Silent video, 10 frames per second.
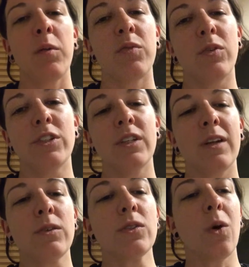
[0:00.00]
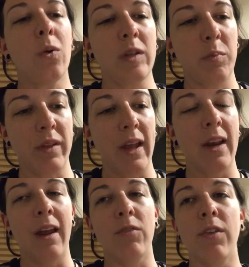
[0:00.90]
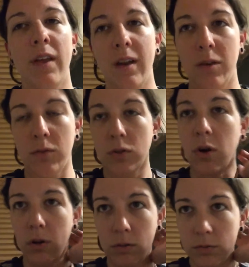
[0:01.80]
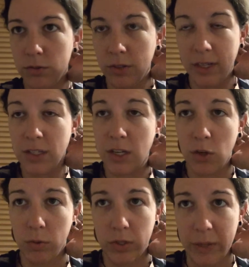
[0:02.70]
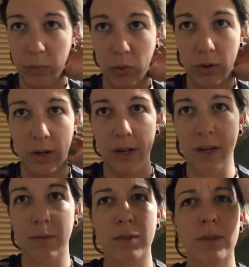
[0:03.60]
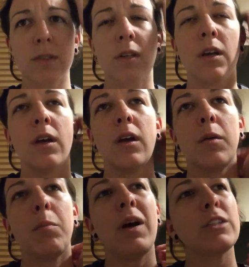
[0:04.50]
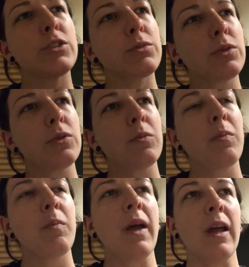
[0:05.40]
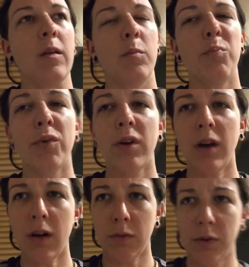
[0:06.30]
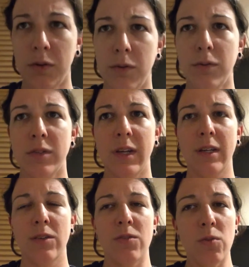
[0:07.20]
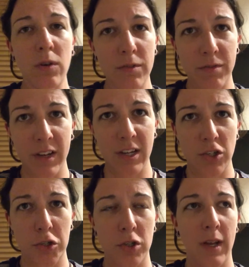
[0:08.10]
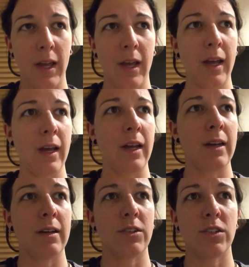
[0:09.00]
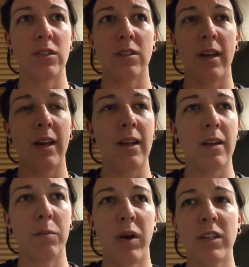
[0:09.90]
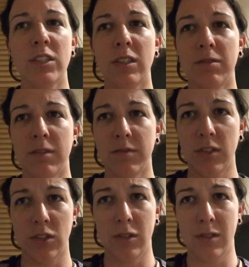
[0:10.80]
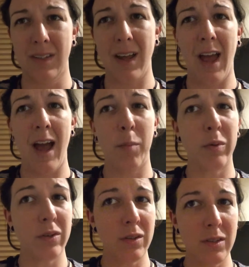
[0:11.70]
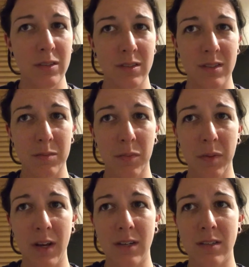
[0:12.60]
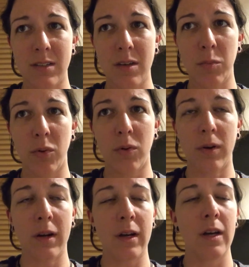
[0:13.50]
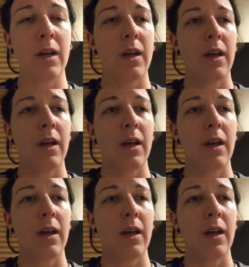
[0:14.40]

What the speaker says: But fortunately, that was the only plate, and after that, it was all, like, genuine tempura, and it was mushroom, and burdock root, and swordfish, and just a bunch of different fishes, and apples made into tempura.